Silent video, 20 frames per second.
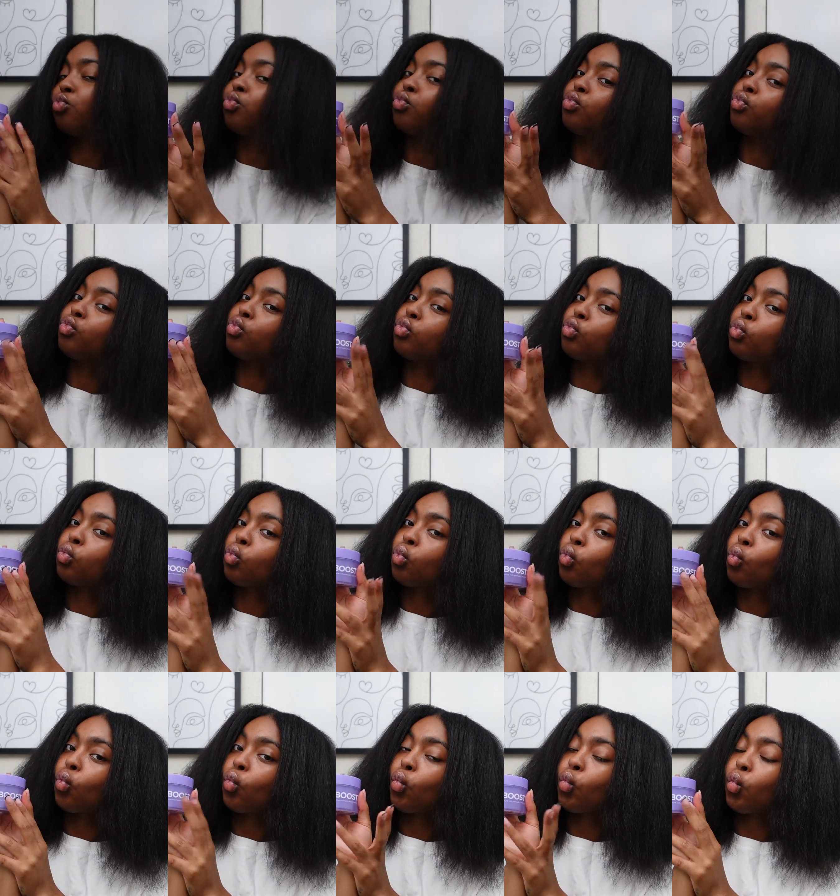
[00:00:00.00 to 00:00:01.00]
that's what we
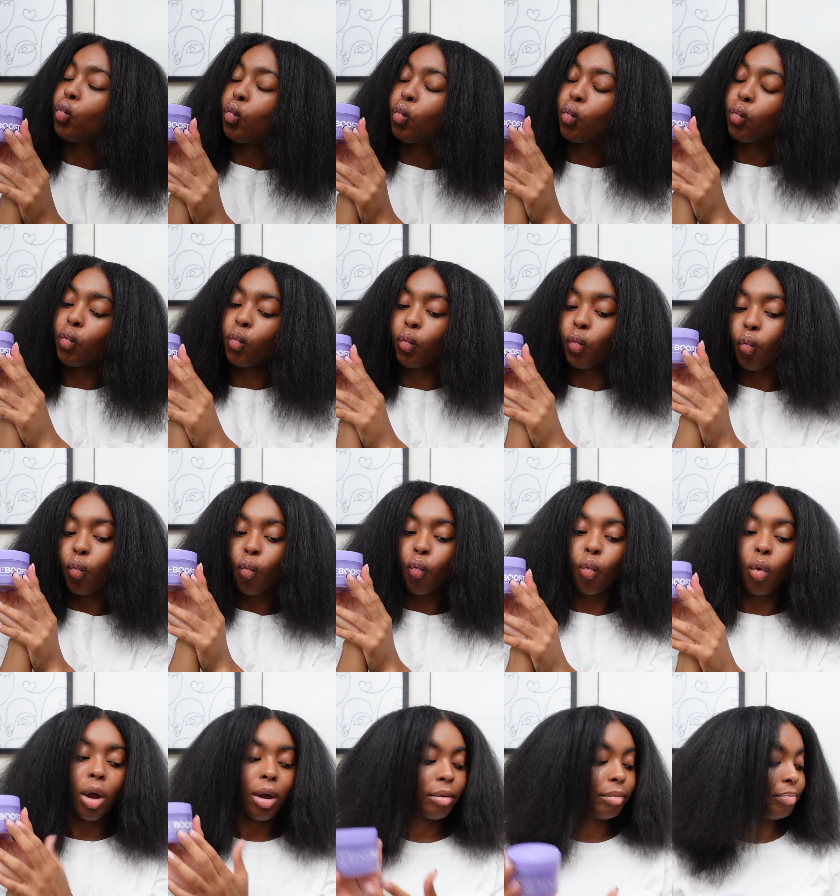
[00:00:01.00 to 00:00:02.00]
had
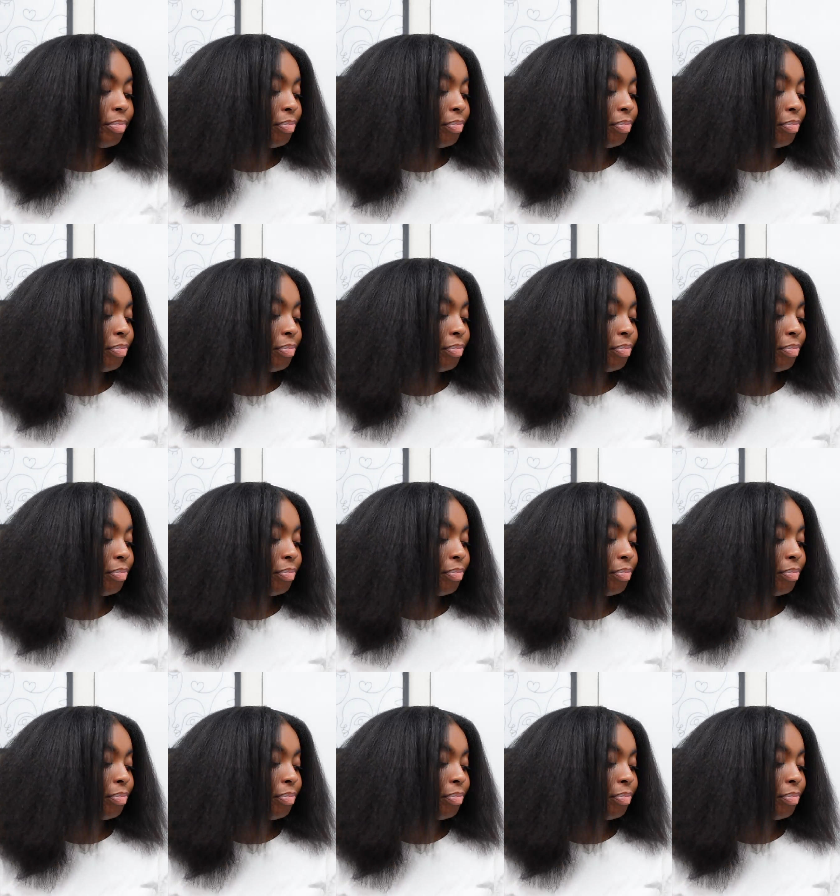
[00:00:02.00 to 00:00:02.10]
so